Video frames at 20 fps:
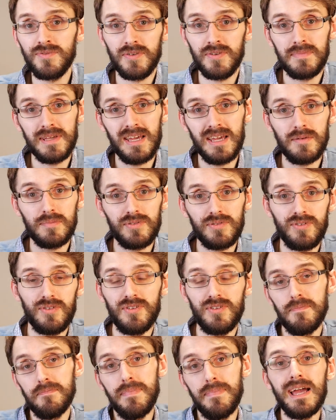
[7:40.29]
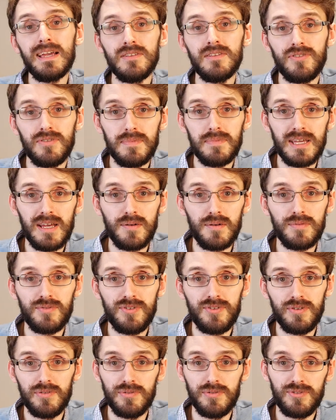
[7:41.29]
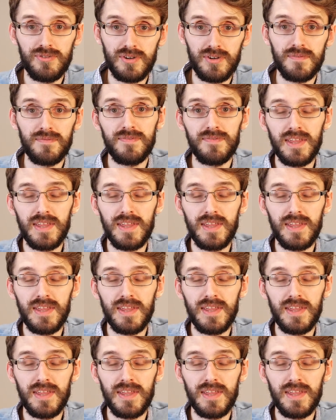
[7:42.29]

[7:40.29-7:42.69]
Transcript: to be able to debate, to be able to sort of